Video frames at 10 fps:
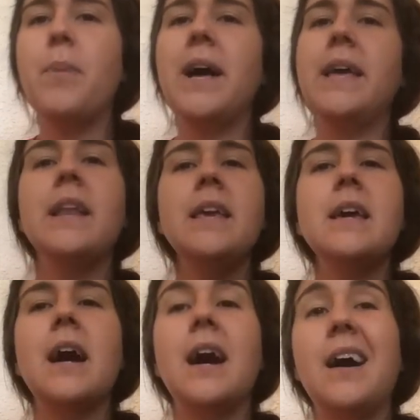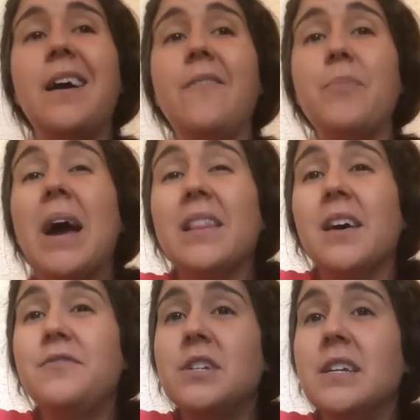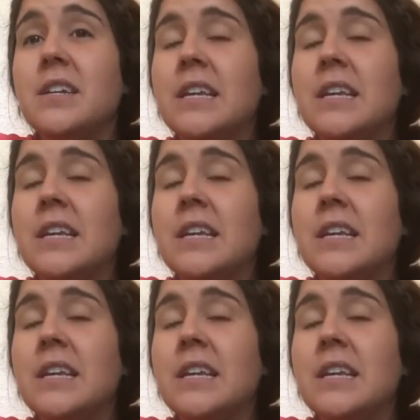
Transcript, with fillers: But um, I loved it.